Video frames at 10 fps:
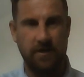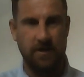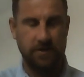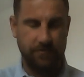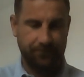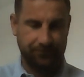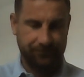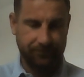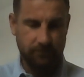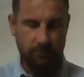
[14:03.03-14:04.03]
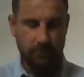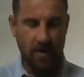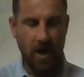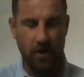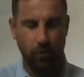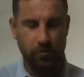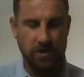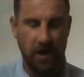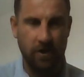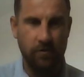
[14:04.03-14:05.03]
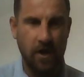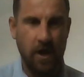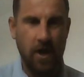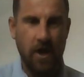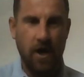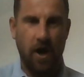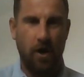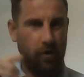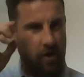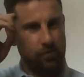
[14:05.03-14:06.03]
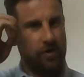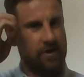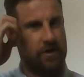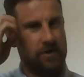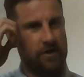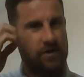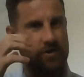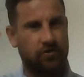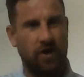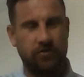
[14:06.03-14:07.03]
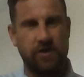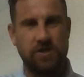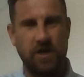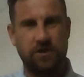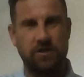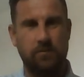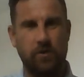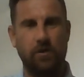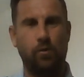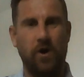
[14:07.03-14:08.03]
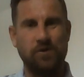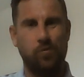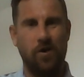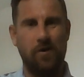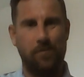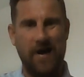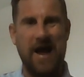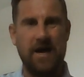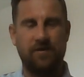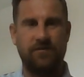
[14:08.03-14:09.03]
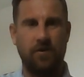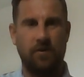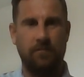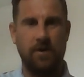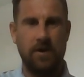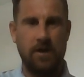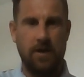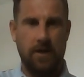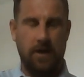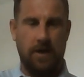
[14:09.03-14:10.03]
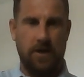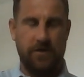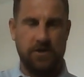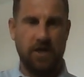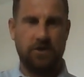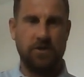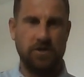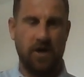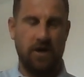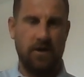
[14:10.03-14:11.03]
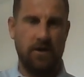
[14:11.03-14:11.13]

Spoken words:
minutes. And also, I'll look at structuring the session, and we'll always work back from the sessions that